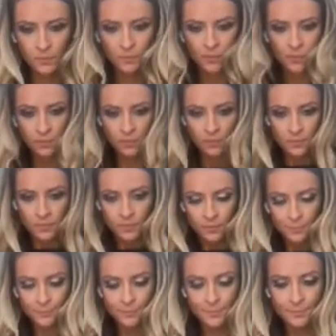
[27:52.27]

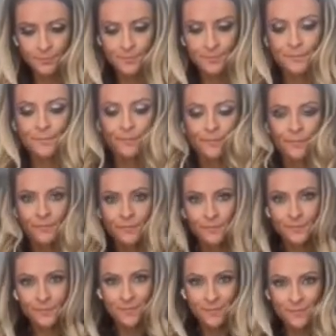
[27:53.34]

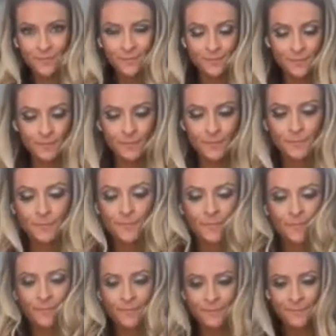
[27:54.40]

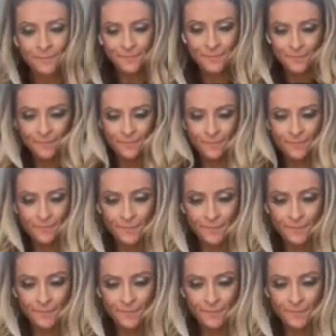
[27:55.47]
Nobody speaks.